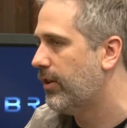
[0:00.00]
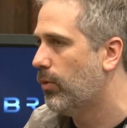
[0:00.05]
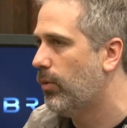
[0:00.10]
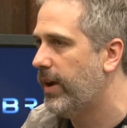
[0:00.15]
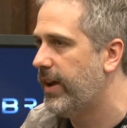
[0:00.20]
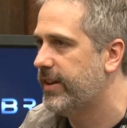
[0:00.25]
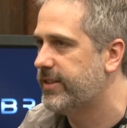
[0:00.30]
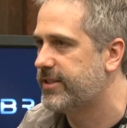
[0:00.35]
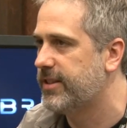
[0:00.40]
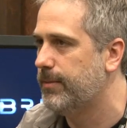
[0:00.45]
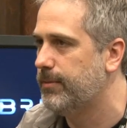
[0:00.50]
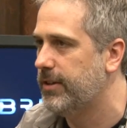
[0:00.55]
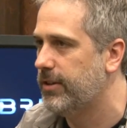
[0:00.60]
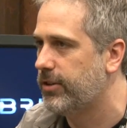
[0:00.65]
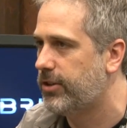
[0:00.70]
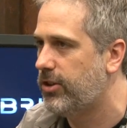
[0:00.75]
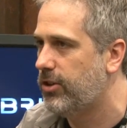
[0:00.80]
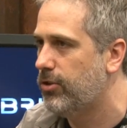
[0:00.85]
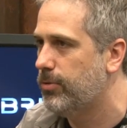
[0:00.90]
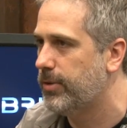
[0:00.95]
away in some little
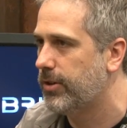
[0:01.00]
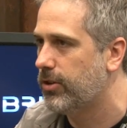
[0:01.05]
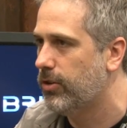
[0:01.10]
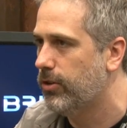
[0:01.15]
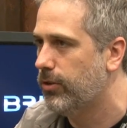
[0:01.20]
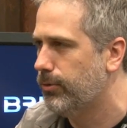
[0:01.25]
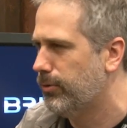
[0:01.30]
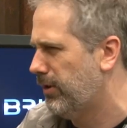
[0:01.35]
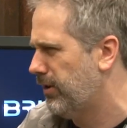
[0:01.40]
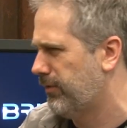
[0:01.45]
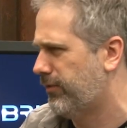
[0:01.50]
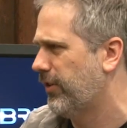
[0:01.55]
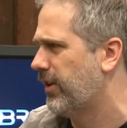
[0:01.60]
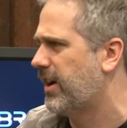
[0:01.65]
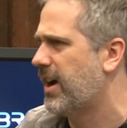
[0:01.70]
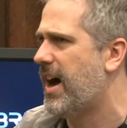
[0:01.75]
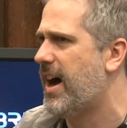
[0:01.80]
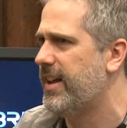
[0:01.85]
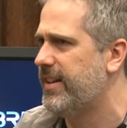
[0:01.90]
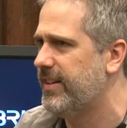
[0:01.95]
cubicle,
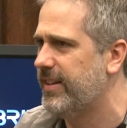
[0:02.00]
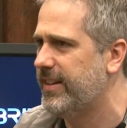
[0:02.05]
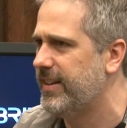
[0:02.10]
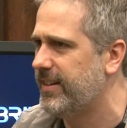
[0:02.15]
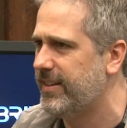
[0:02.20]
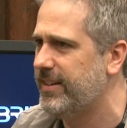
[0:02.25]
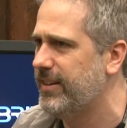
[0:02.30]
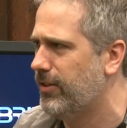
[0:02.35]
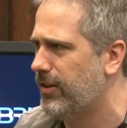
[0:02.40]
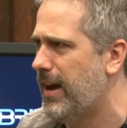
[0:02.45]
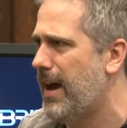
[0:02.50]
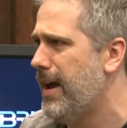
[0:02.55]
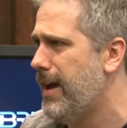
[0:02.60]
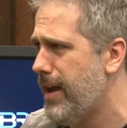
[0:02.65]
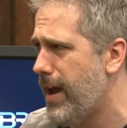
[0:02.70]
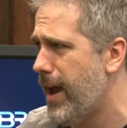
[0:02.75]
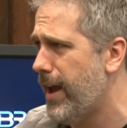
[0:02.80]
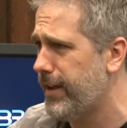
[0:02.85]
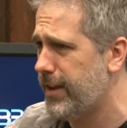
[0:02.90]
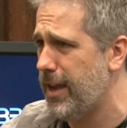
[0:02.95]
forgotten that, you know,
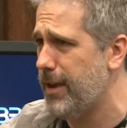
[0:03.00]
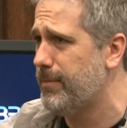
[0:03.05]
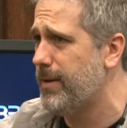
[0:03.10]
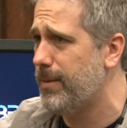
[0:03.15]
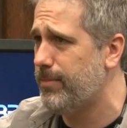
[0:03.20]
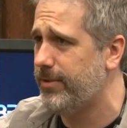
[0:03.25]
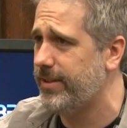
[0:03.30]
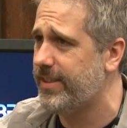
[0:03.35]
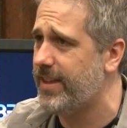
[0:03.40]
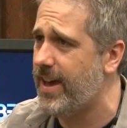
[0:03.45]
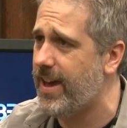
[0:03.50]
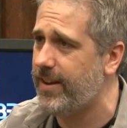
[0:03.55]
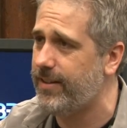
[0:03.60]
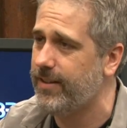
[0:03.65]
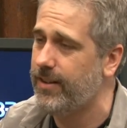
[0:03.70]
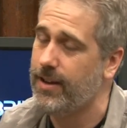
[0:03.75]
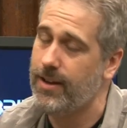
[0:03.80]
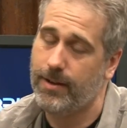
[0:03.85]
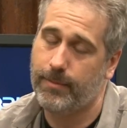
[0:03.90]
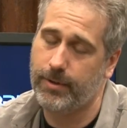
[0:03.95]
I came up with
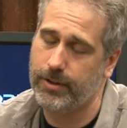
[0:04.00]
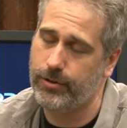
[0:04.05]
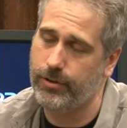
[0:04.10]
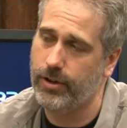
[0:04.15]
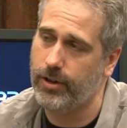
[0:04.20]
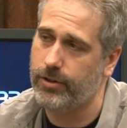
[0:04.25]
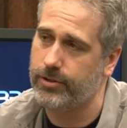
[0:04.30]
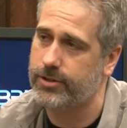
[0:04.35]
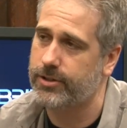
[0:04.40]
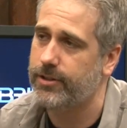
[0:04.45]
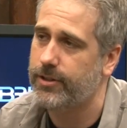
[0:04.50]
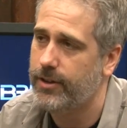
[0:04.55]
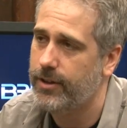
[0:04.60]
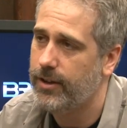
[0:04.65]
that. But who knows?